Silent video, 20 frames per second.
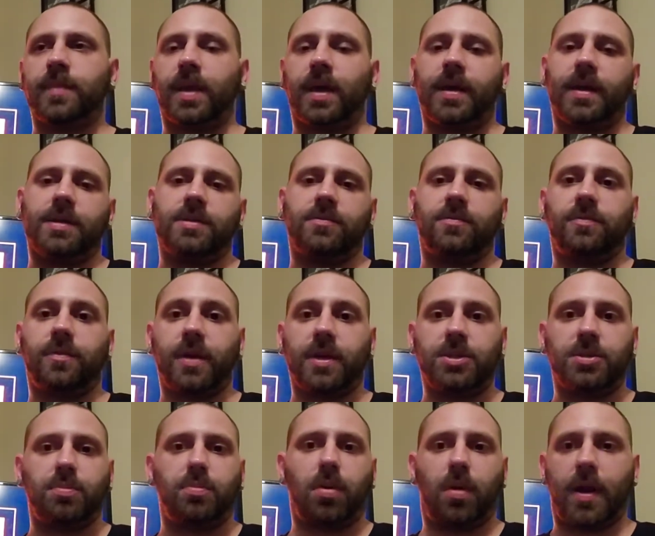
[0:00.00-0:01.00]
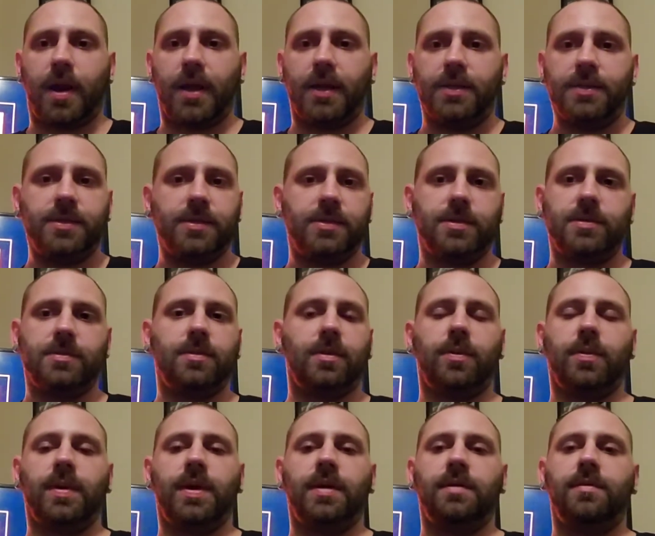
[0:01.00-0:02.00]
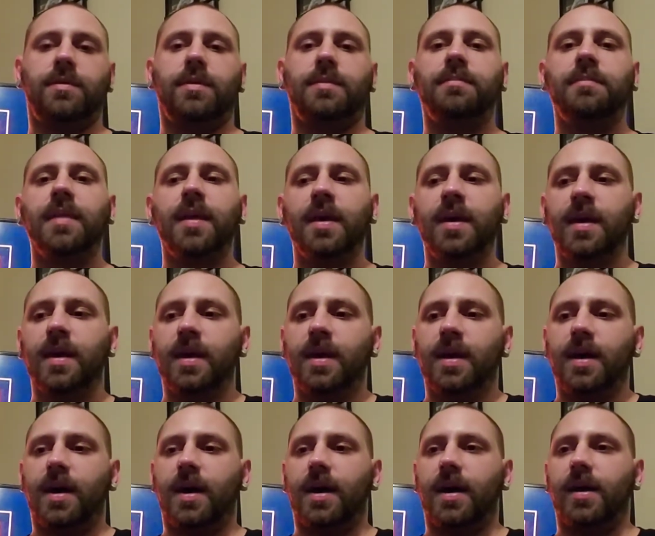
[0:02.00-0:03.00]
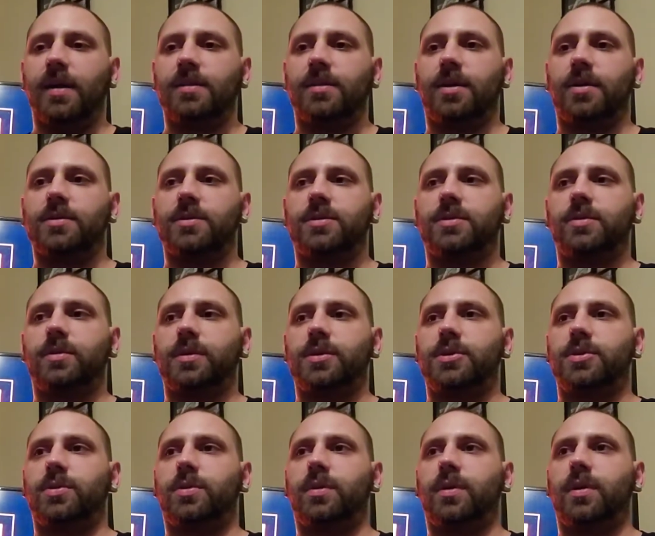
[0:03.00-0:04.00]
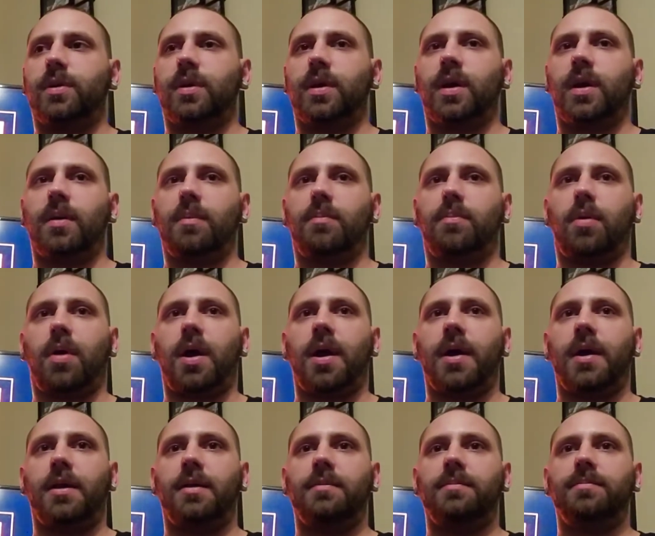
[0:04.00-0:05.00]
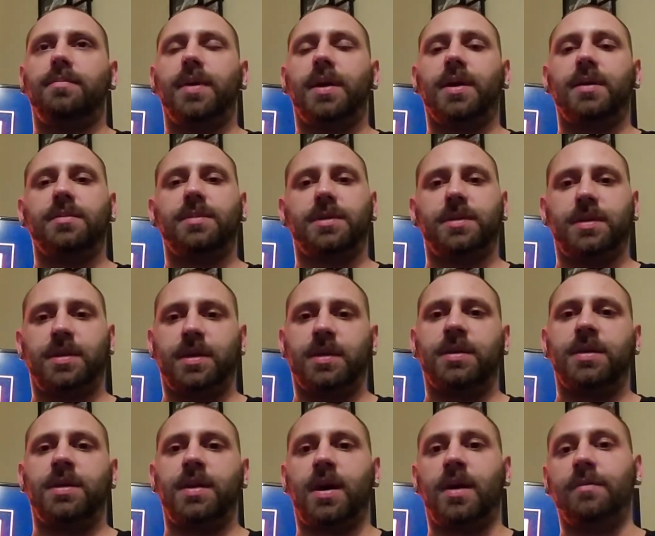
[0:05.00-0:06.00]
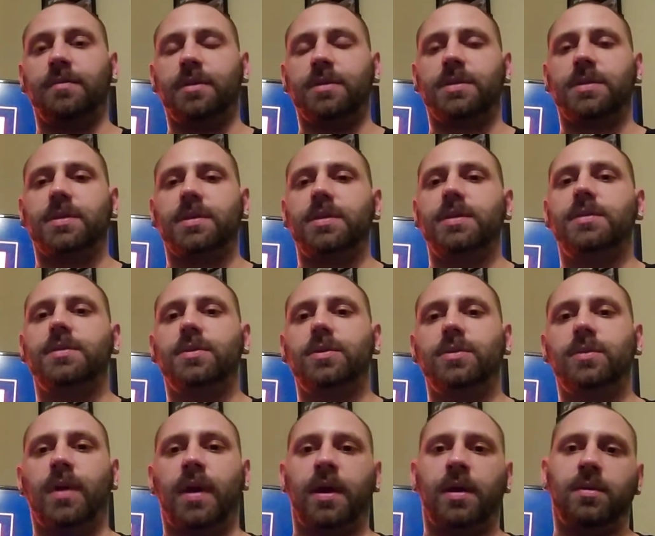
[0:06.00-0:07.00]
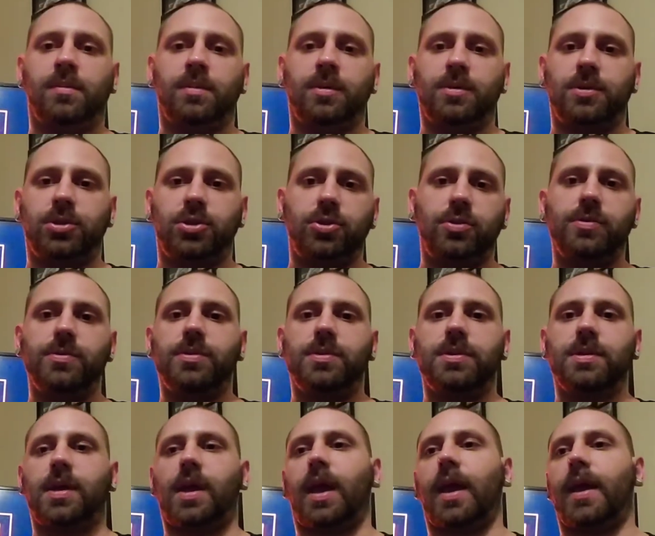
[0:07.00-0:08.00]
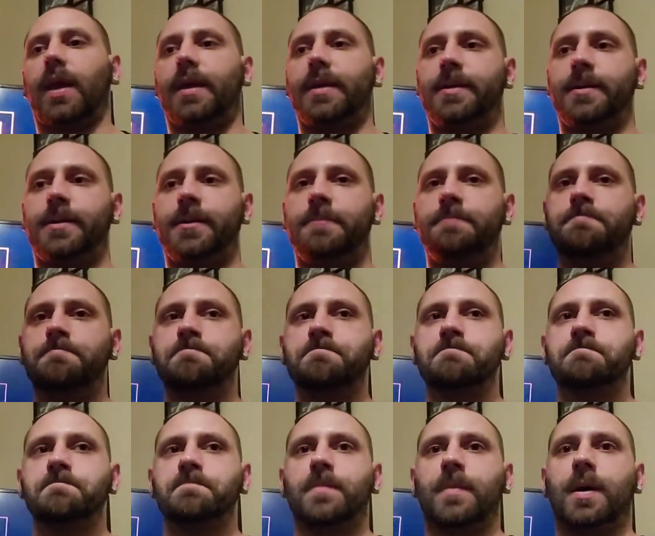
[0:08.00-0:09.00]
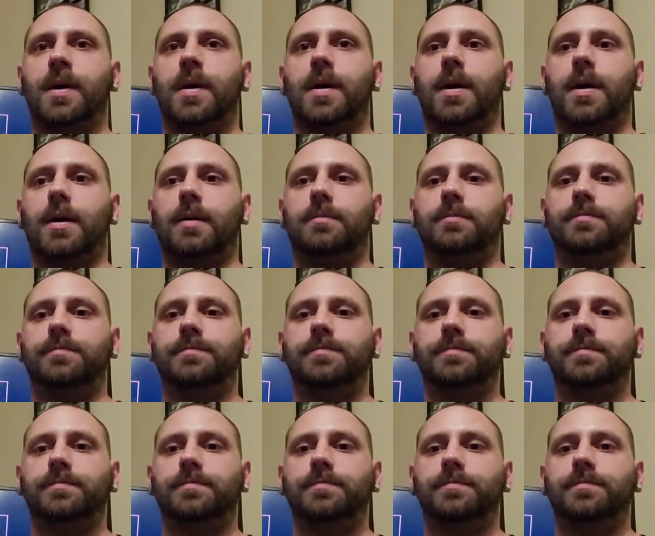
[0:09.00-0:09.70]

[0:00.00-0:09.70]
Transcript: I guess, fresh brains or whatever. Long story short, Brian becomes addicted, obviously, to Aylmer's juice and um,